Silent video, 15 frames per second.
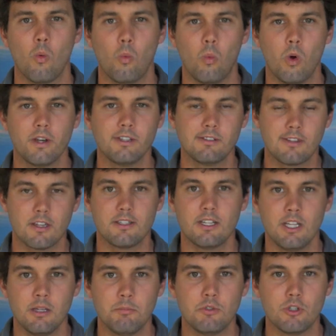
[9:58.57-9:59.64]
What does the
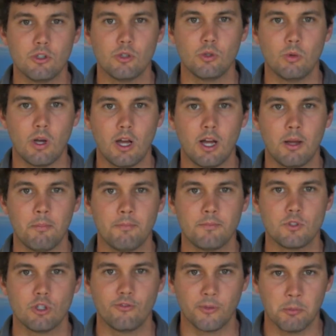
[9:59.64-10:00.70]
team do
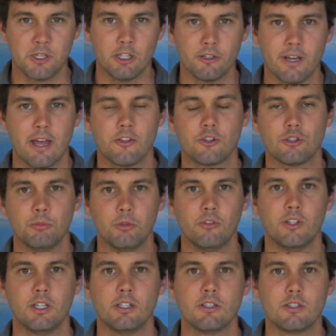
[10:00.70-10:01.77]
from here now that you're
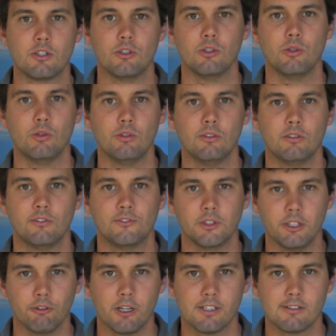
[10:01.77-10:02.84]
moving into
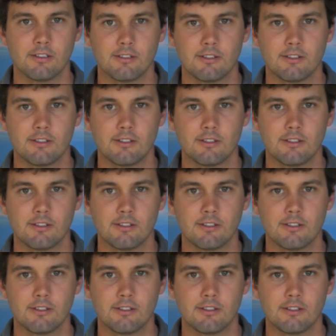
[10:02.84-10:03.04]
fleet racing